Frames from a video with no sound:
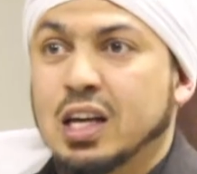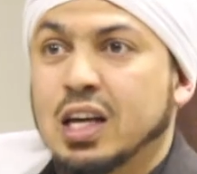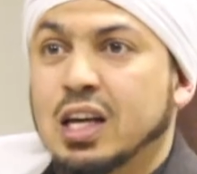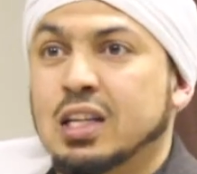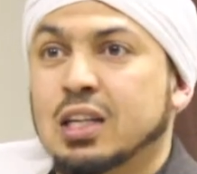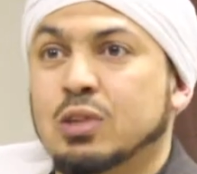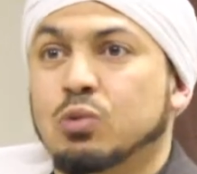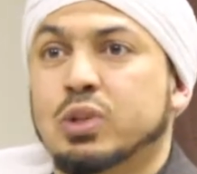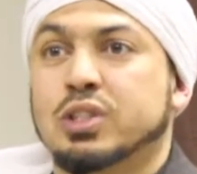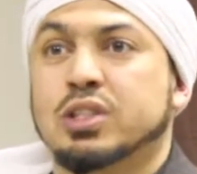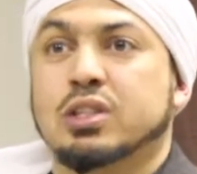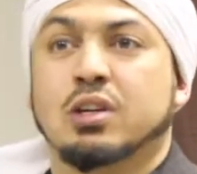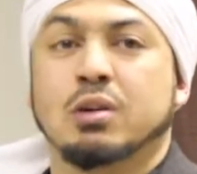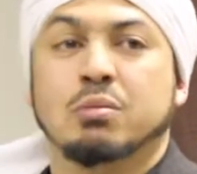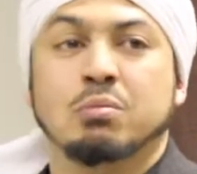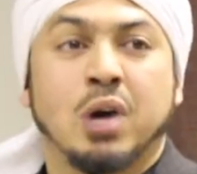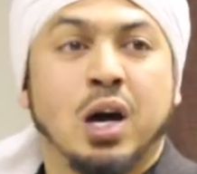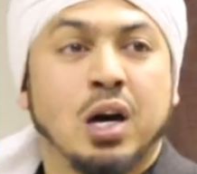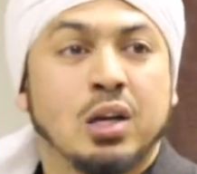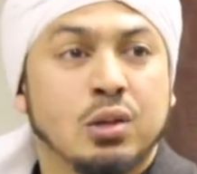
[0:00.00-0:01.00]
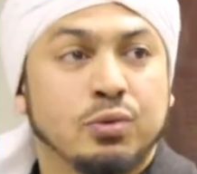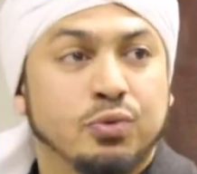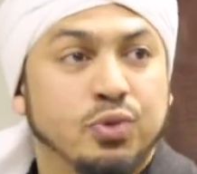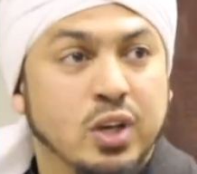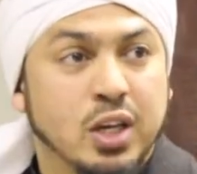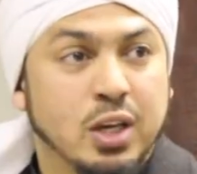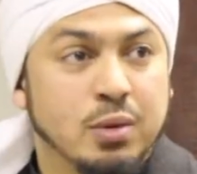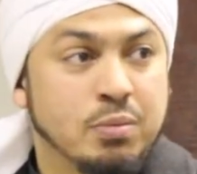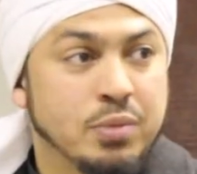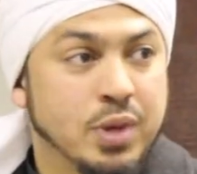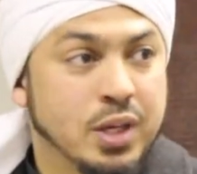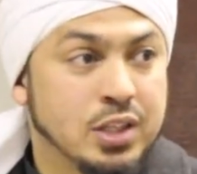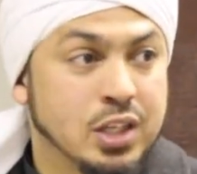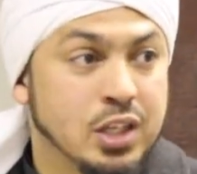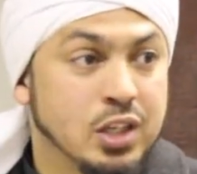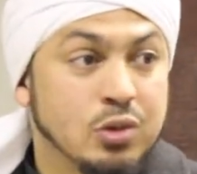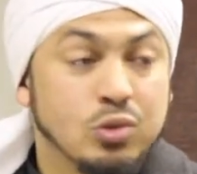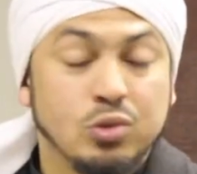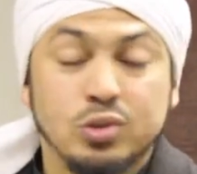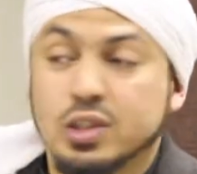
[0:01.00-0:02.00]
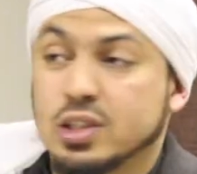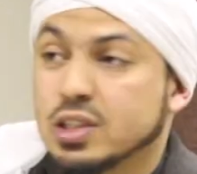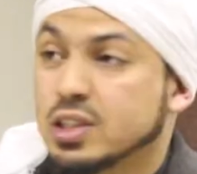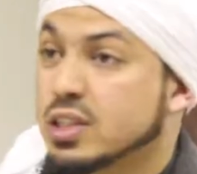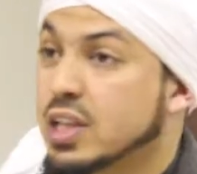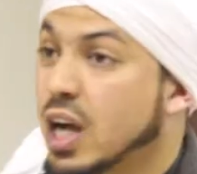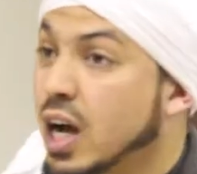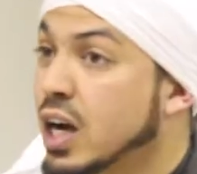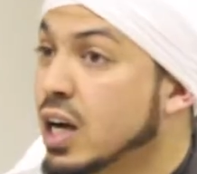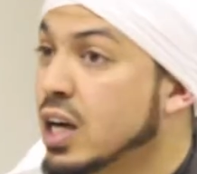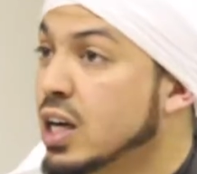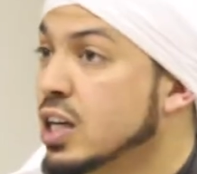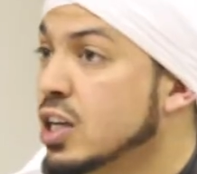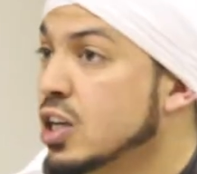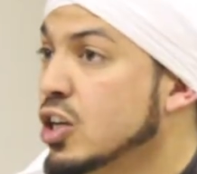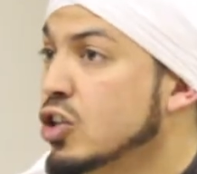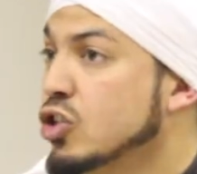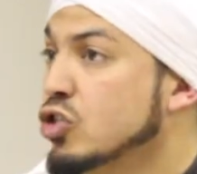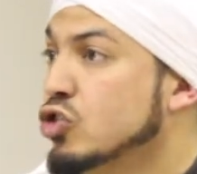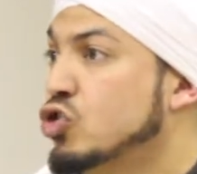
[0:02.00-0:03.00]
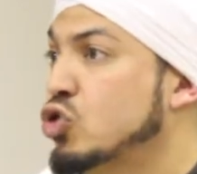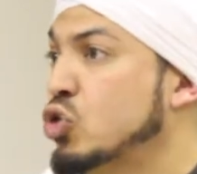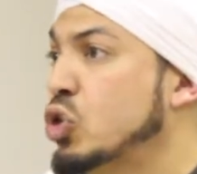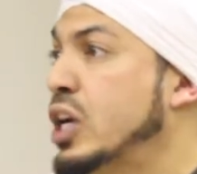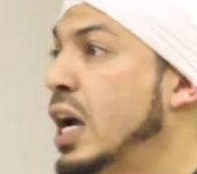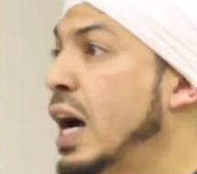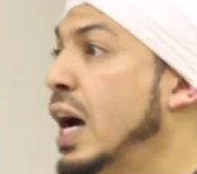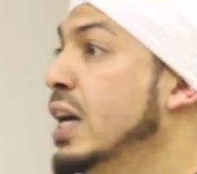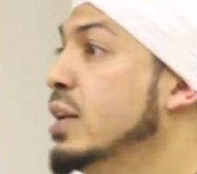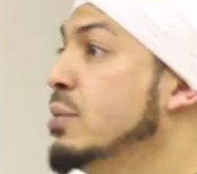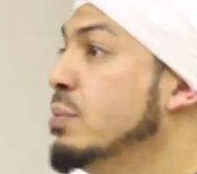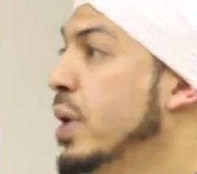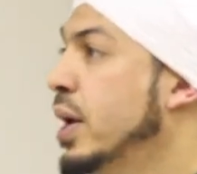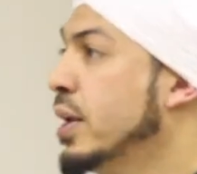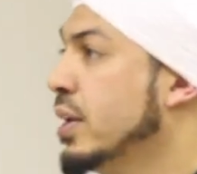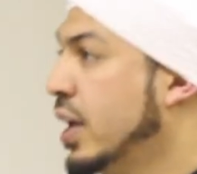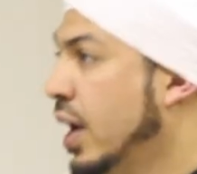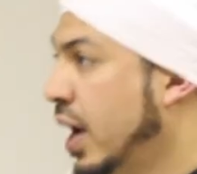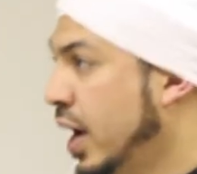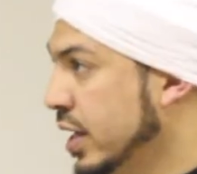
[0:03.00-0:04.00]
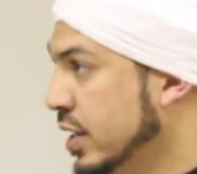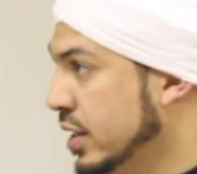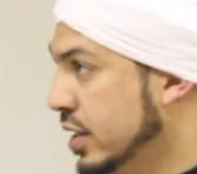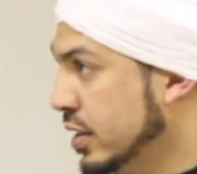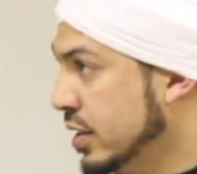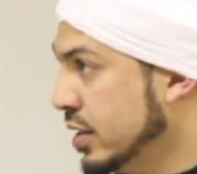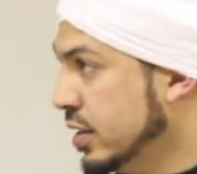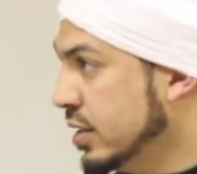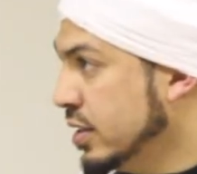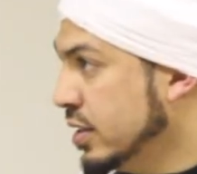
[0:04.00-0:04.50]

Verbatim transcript: and it was commanded for him that he use his tongue to guide mankind.